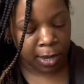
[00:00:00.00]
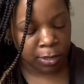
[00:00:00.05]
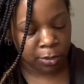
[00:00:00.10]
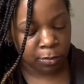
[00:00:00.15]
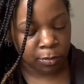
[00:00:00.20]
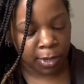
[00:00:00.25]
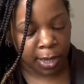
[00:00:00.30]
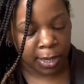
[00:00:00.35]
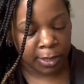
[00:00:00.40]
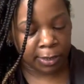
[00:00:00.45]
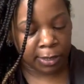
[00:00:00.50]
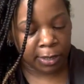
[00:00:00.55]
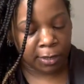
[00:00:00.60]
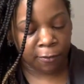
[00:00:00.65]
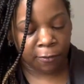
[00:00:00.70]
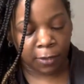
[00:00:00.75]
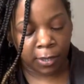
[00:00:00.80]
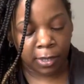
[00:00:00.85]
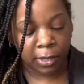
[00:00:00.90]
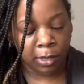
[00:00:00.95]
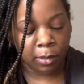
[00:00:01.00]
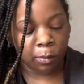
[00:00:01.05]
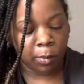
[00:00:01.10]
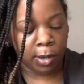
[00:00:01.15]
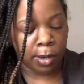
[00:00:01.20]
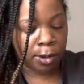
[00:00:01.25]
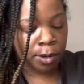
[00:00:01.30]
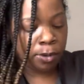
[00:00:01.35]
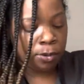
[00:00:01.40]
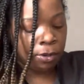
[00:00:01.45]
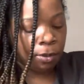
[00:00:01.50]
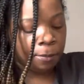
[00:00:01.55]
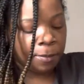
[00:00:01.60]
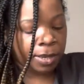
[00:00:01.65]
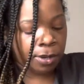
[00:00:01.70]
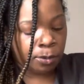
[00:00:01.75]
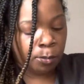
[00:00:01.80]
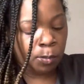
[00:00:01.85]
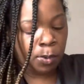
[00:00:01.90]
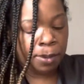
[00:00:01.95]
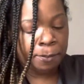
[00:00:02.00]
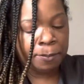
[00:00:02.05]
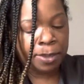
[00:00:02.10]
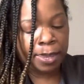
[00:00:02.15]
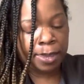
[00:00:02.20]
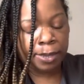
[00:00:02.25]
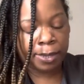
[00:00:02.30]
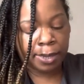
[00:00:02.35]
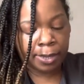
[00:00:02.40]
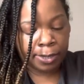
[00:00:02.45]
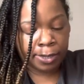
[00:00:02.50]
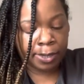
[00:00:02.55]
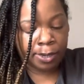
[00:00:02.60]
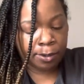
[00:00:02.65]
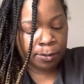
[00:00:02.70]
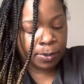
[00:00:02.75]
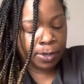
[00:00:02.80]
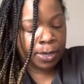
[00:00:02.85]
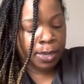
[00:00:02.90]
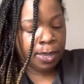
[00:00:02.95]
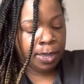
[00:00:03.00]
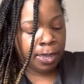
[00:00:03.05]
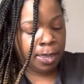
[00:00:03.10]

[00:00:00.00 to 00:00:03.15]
do not leave anywhere, no matter what bag I carry.